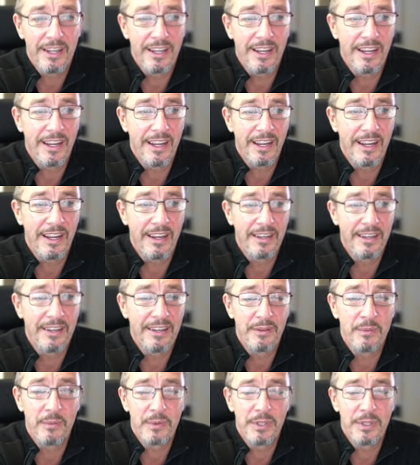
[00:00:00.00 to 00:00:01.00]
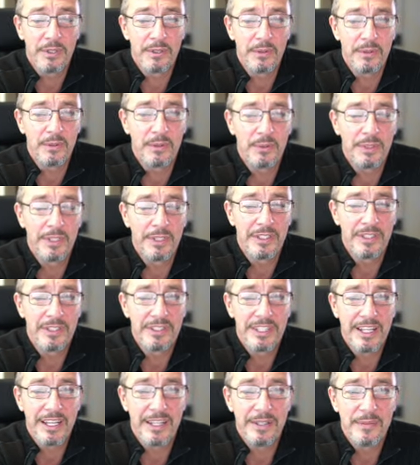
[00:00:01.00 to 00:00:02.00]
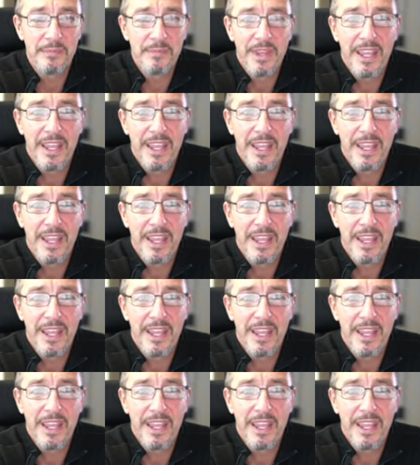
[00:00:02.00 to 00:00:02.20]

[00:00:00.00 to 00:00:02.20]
and what are you doing instead?